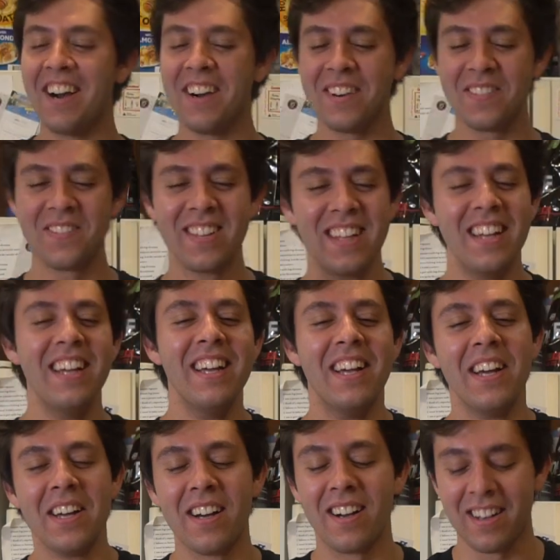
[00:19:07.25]
um,
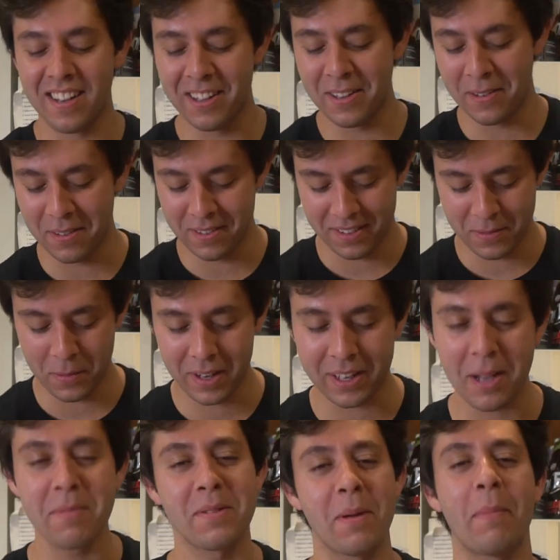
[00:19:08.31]
uh, when it
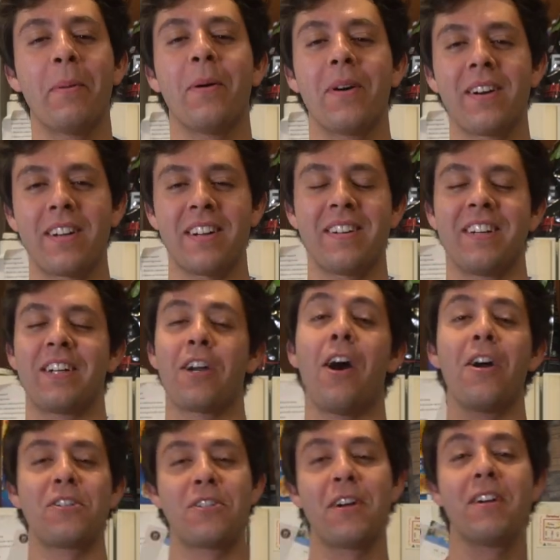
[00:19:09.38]
comes to tartrate,
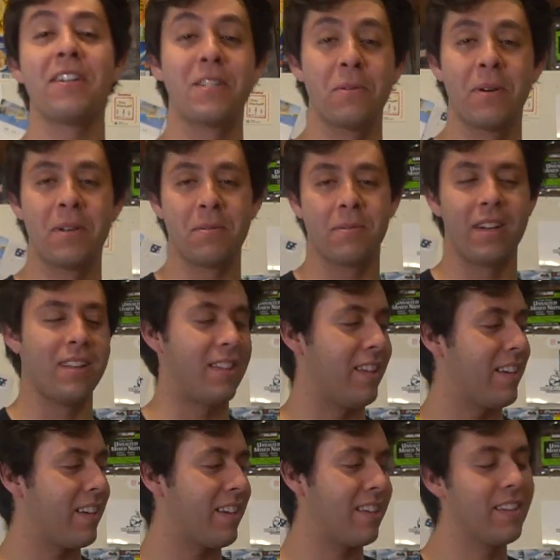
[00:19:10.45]
contrary to what you might
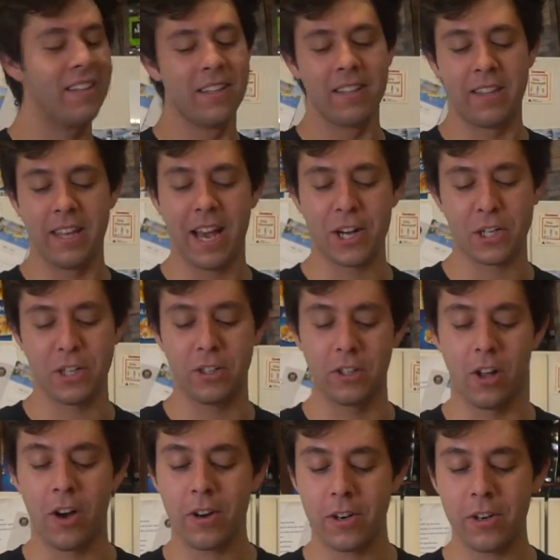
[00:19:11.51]
think, the actually
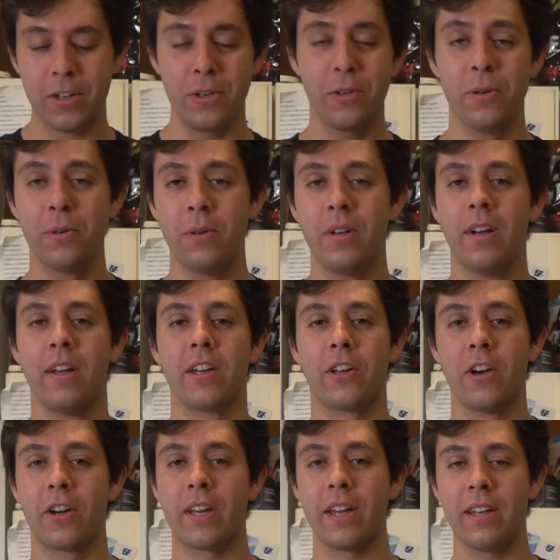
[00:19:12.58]
longer you
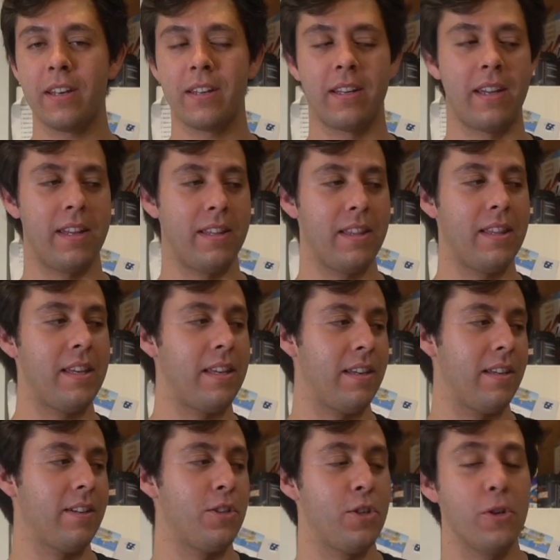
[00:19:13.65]
cook it in
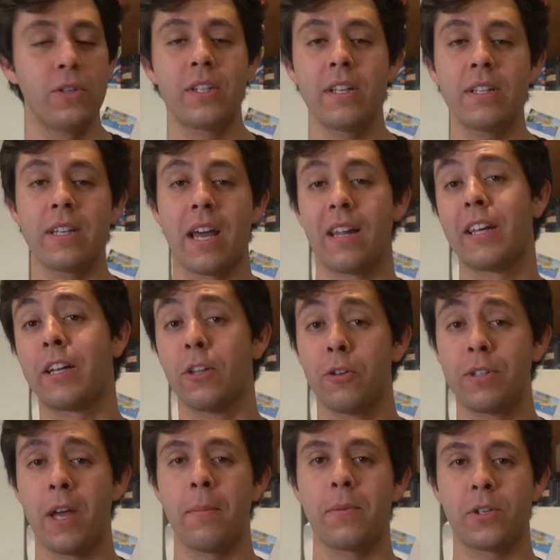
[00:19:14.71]
the juices at like a low
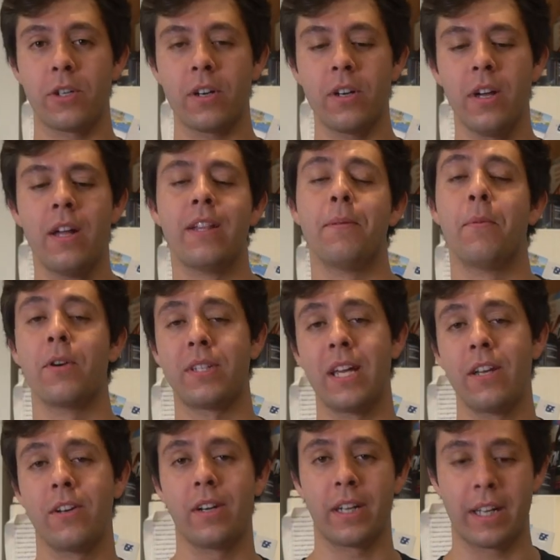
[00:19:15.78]
temperature, the more
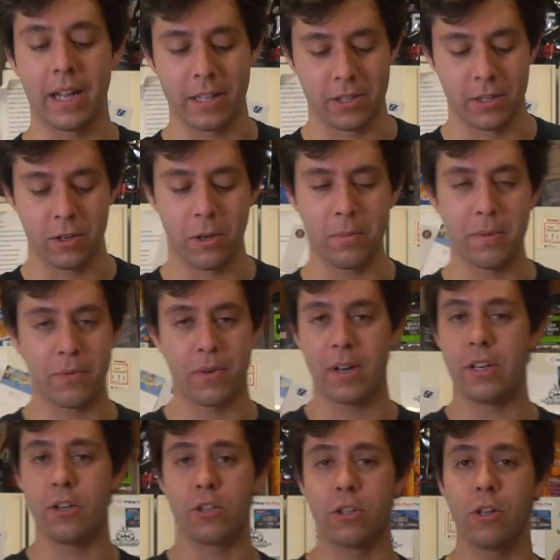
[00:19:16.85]
tender it gets. So don't be afraid
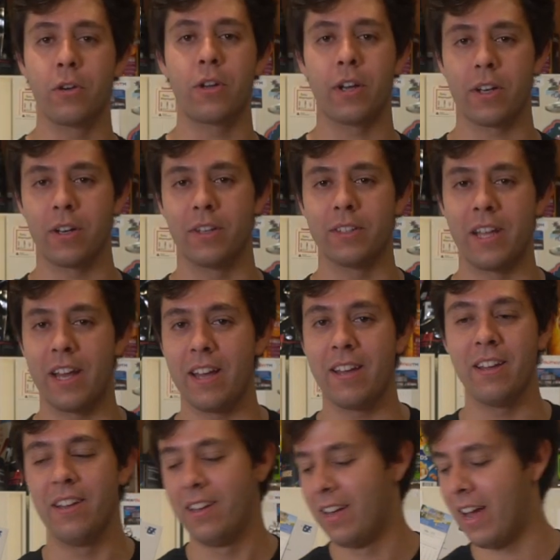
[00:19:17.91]
to just slow cook it all
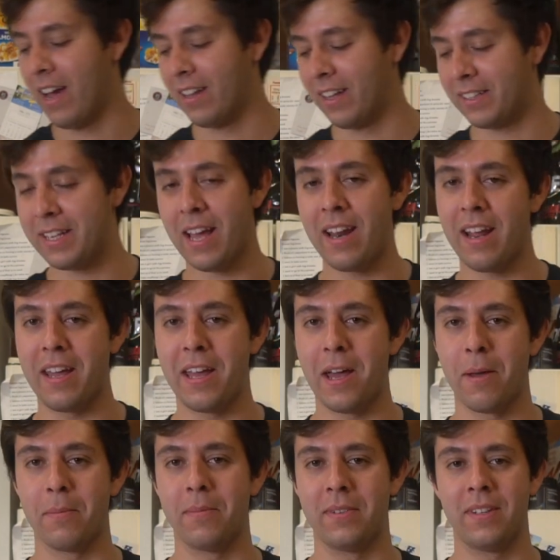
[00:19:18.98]
day at like 10
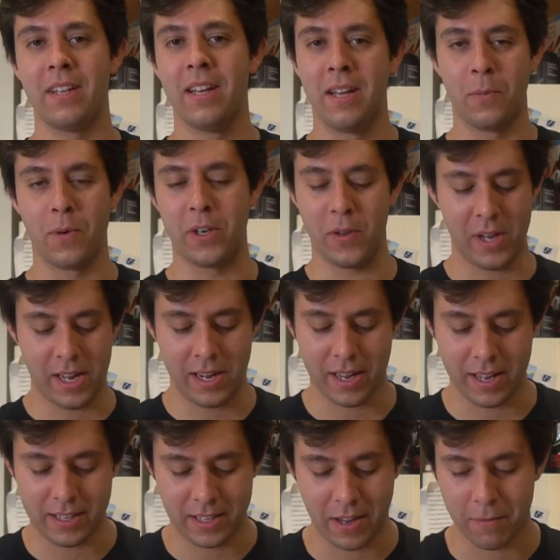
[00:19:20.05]
a.m. When you eat
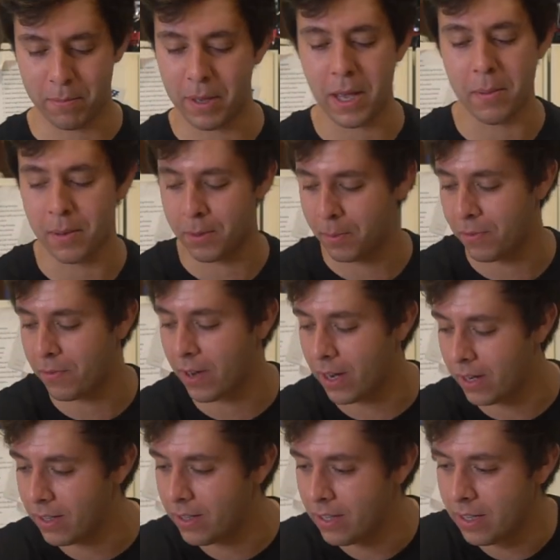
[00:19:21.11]
at 7 p.m., it'll be
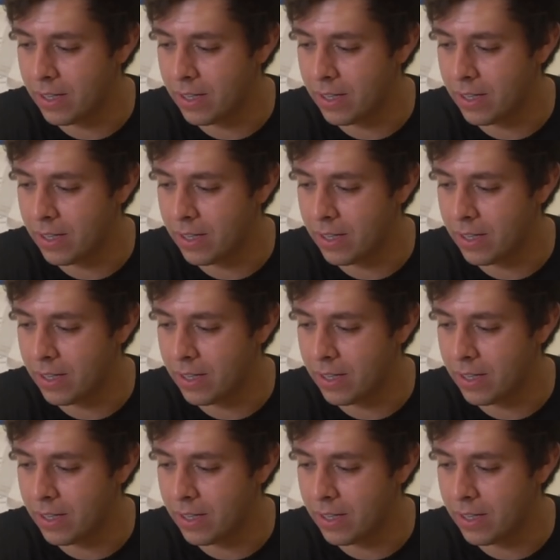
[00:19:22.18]
fine.